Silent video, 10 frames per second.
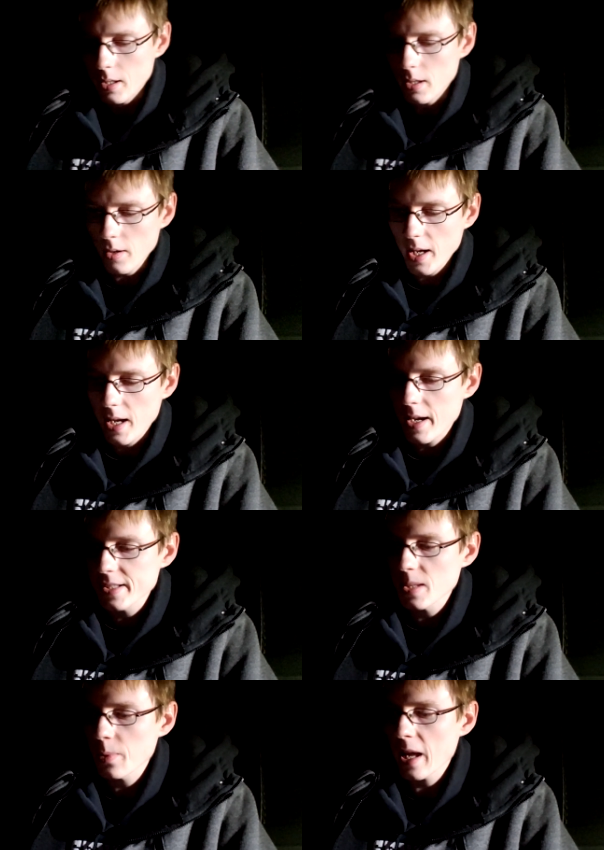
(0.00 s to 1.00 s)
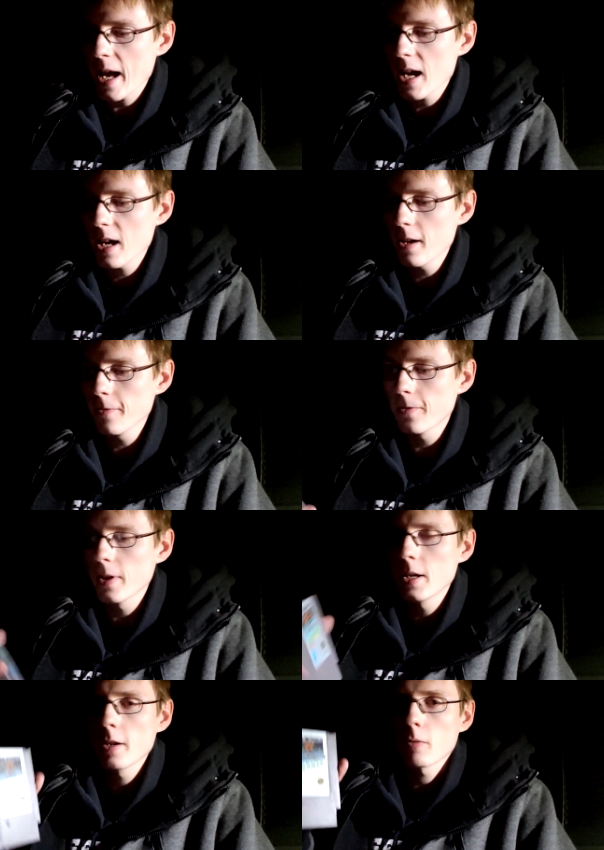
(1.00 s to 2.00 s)
Okay, next up we have
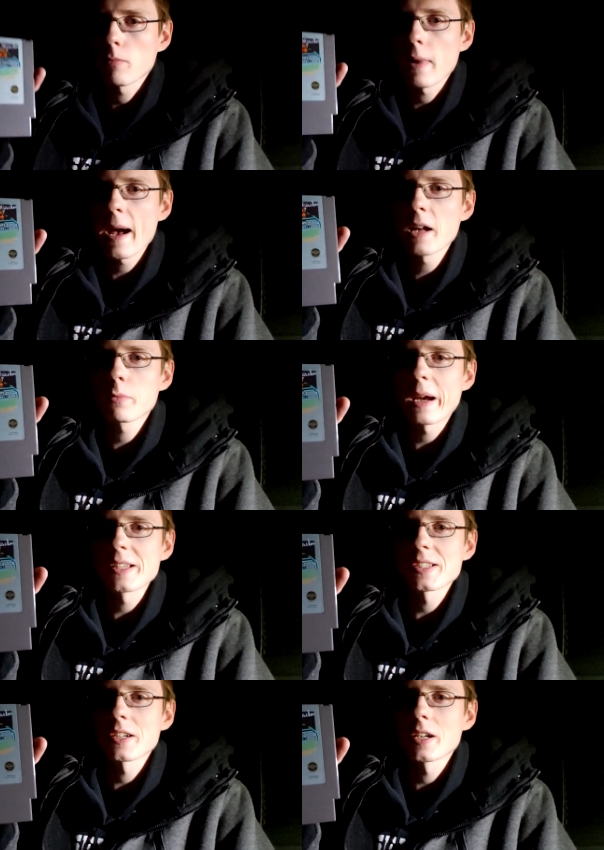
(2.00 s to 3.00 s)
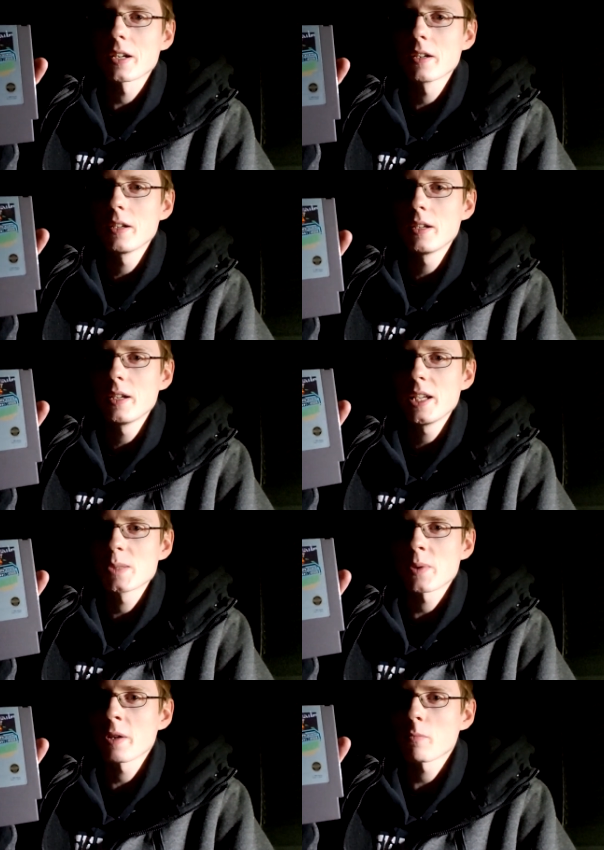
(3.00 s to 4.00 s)
Rad Racer. It's
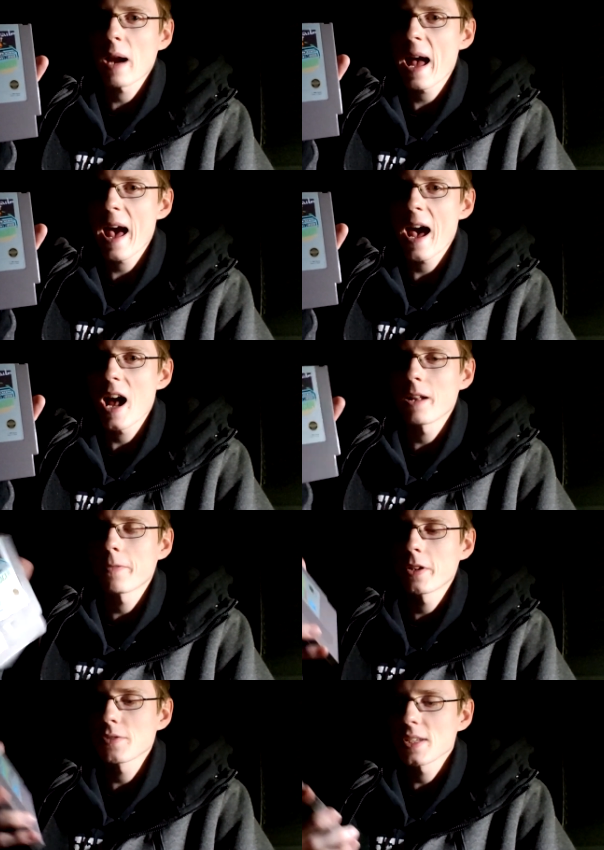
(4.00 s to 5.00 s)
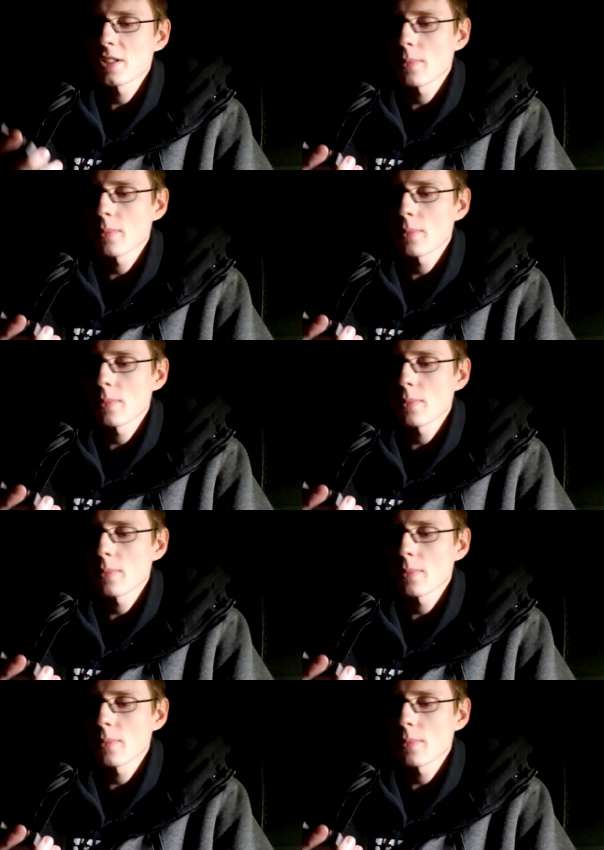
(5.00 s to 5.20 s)
pretty rad, if I do say so